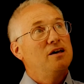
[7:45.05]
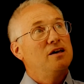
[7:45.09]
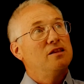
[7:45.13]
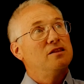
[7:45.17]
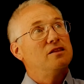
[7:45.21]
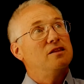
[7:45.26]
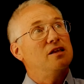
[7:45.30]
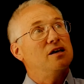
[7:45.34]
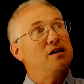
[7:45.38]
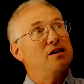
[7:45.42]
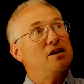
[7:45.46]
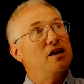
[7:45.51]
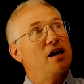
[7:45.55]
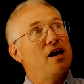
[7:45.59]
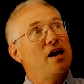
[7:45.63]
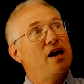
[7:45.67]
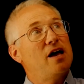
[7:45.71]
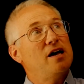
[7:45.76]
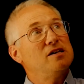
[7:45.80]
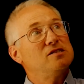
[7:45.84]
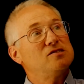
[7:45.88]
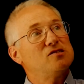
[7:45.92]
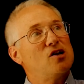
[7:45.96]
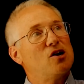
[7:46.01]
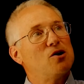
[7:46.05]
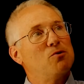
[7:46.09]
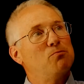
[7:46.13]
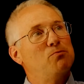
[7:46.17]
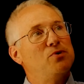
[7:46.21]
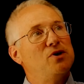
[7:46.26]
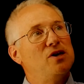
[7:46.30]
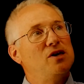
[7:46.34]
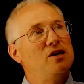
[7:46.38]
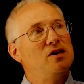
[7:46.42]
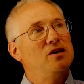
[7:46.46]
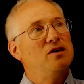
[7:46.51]
that
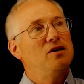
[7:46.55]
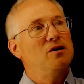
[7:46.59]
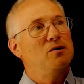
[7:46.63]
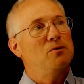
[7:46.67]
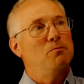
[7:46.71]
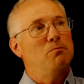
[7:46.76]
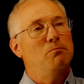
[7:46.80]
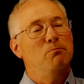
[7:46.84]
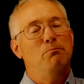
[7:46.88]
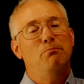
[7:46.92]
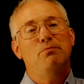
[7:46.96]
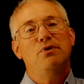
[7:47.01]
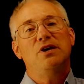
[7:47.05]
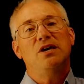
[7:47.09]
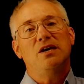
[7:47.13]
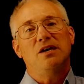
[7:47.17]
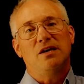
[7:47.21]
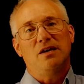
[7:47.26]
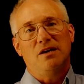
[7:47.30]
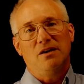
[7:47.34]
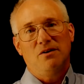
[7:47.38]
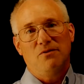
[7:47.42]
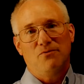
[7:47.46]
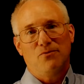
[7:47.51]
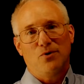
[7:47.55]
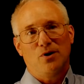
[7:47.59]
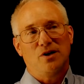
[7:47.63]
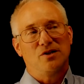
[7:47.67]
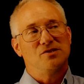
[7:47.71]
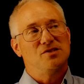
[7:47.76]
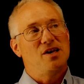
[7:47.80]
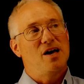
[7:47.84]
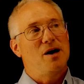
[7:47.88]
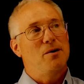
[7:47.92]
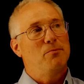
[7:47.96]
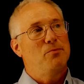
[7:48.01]
SRP-B, for
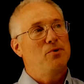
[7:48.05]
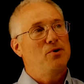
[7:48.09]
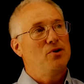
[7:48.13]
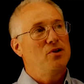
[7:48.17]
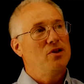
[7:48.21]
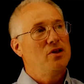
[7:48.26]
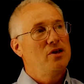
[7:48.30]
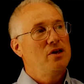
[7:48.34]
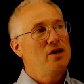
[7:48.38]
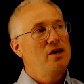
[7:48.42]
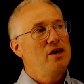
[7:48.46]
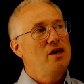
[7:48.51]
example,